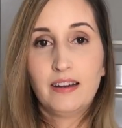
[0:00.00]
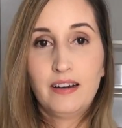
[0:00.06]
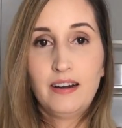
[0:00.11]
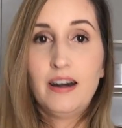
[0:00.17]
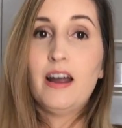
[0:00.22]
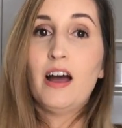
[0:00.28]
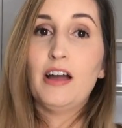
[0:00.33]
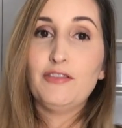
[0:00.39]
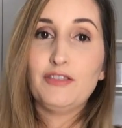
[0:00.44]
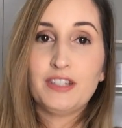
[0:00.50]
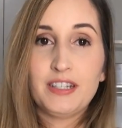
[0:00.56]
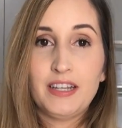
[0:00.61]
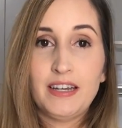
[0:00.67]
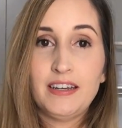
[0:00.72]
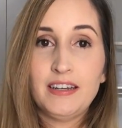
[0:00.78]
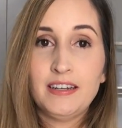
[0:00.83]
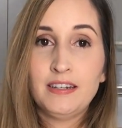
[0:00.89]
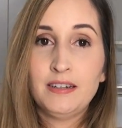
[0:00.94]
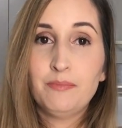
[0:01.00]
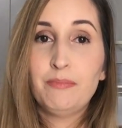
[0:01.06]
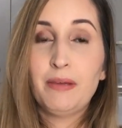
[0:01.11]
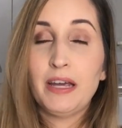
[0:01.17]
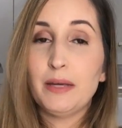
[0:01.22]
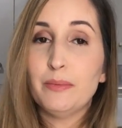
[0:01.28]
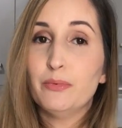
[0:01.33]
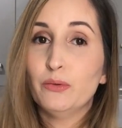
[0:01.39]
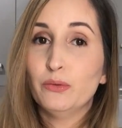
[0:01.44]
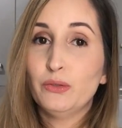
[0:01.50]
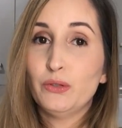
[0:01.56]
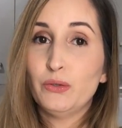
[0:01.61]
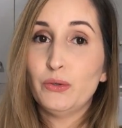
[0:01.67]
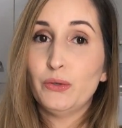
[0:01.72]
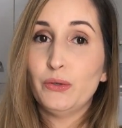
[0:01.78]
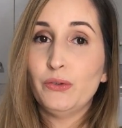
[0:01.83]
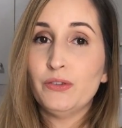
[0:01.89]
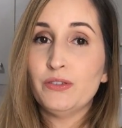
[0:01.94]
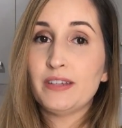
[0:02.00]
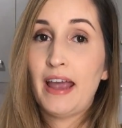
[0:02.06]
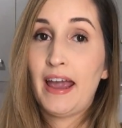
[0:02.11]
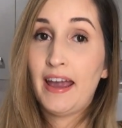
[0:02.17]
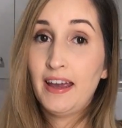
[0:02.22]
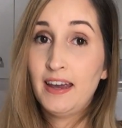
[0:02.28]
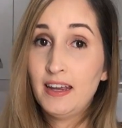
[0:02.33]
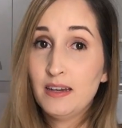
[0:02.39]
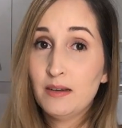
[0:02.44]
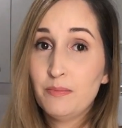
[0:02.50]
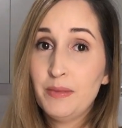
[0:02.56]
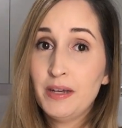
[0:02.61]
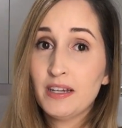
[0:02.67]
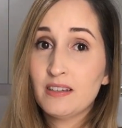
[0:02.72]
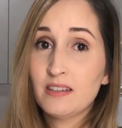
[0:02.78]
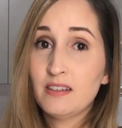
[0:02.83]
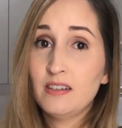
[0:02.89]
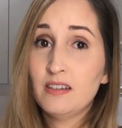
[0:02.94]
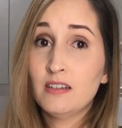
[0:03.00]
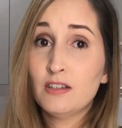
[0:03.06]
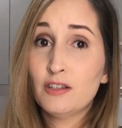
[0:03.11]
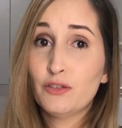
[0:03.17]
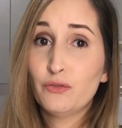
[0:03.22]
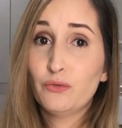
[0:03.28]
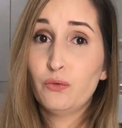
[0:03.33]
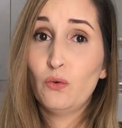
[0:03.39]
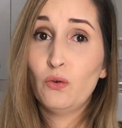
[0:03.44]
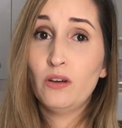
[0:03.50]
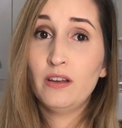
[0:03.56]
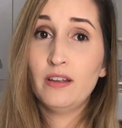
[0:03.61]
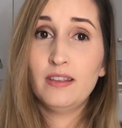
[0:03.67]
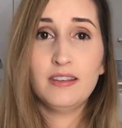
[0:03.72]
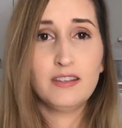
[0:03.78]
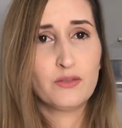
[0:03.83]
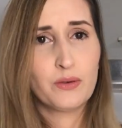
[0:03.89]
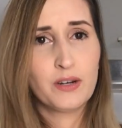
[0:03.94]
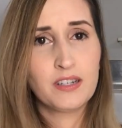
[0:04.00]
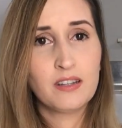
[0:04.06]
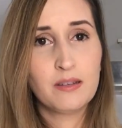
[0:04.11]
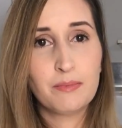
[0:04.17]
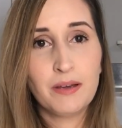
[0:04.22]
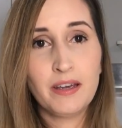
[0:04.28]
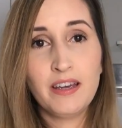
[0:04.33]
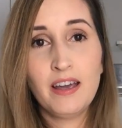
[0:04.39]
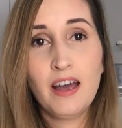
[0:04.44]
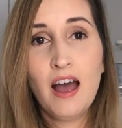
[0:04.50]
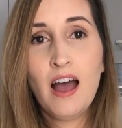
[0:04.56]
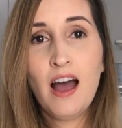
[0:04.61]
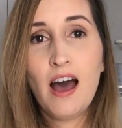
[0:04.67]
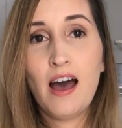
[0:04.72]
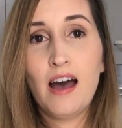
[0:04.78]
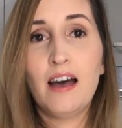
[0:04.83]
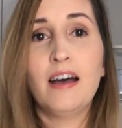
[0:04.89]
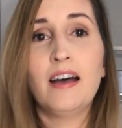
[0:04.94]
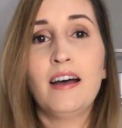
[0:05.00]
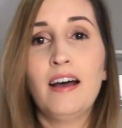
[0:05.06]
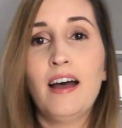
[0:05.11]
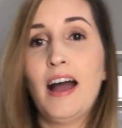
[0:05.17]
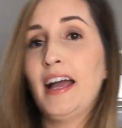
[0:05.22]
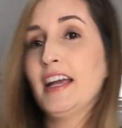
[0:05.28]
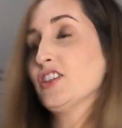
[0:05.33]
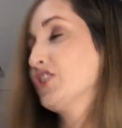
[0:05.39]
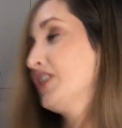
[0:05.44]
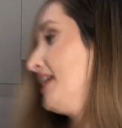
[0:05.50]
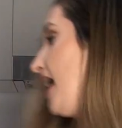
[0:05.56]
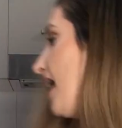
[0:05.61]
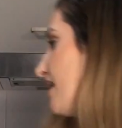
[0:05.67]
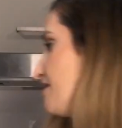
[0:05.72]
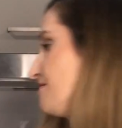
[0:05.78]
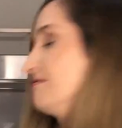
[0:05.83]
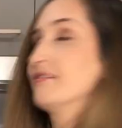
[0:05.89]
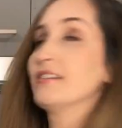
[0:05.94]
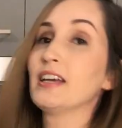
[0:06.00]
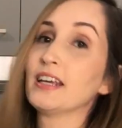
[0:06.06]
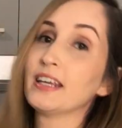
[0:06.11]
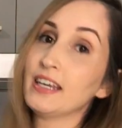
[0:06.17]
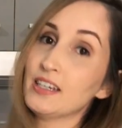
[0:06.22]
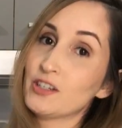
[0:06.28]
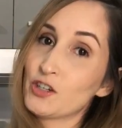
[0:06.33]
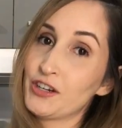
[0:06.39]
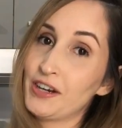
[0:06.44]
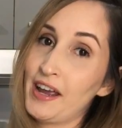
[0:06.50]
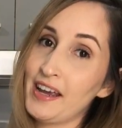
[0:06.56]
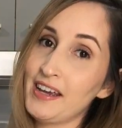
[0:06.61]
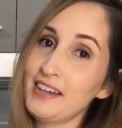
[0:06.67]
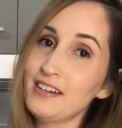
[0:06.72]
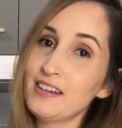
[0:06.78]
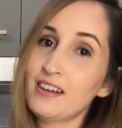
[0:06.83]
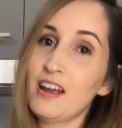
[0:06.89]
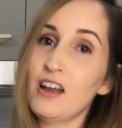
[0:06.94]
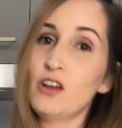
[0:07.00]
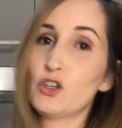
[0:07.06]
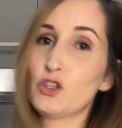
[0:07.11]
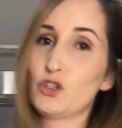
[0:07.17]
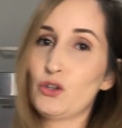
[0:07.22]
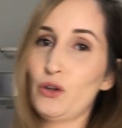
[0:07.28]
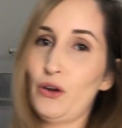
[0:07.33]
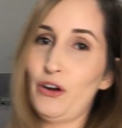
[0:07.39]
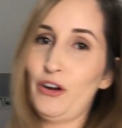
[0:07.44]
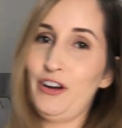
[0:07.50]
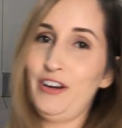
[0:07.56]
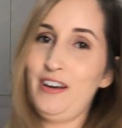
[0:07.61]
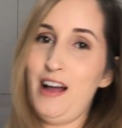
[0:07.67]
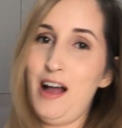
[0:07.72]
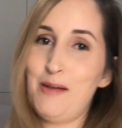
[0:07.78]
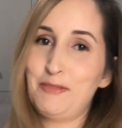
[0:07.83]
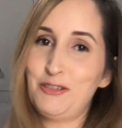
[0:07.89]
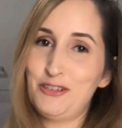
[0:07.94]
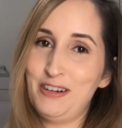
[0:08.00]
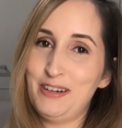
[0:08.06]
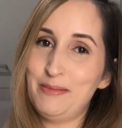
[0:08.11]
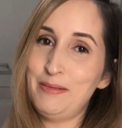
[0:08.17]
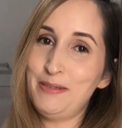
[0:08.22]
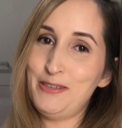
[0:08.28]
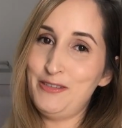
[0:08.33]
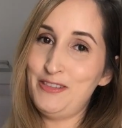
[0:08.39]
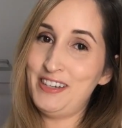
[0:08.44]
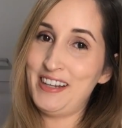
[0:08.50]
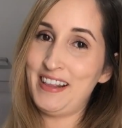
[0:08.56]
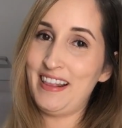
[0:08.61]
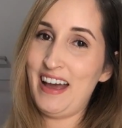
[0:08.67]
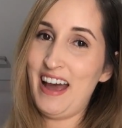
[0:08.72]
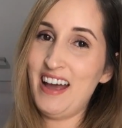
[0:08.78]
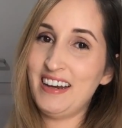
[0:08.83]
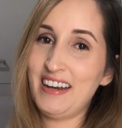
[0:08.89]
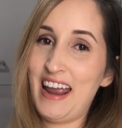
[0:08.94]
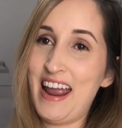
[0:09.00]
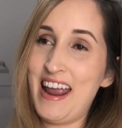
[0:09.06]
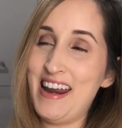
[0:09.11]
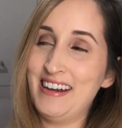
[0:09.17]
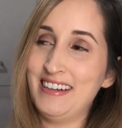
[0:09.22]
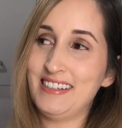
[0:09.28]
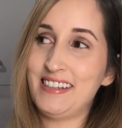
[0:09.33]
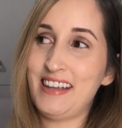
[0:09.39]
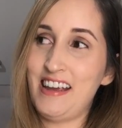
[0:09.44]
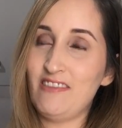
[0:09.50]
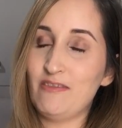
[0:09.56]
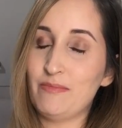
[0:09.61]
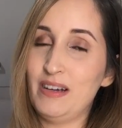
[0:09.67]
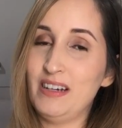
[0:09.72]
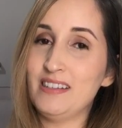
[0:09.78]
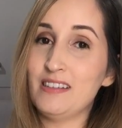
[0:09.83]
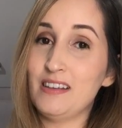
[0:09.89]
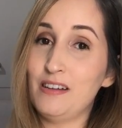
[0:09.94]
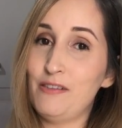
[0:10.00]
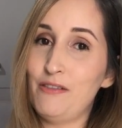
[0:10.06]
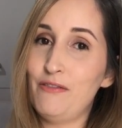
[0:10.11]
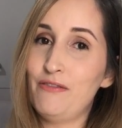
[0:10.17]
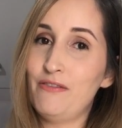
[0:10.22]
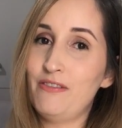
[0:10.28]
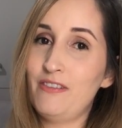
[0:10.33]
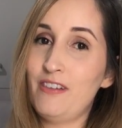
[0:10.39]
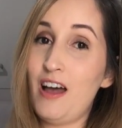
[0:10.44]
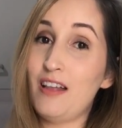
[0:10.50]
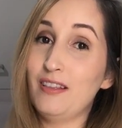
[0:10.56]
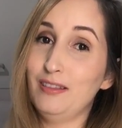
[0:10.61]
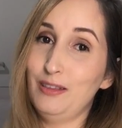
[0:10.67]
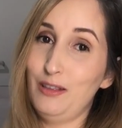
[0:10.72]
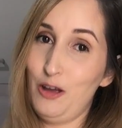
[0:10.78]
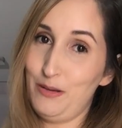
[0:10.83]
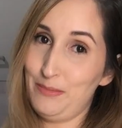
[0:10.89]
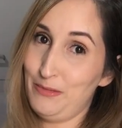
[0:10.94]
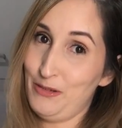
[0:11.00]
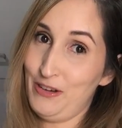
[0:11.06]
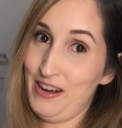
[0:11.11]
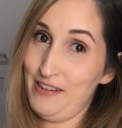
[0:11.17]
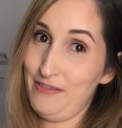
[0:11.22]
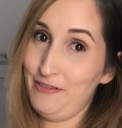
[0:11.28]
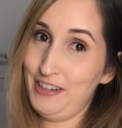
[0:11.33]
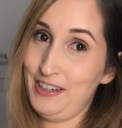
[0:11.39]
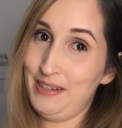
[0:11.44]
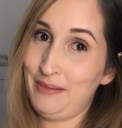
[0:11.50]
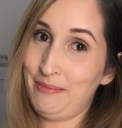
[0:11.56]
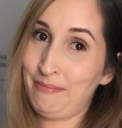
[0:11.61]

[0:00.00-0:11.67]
Now I've seen people use hand mixers for this recipe. I actually have a KitchenAid, so I'm going to be using that and save myself a lot more effort.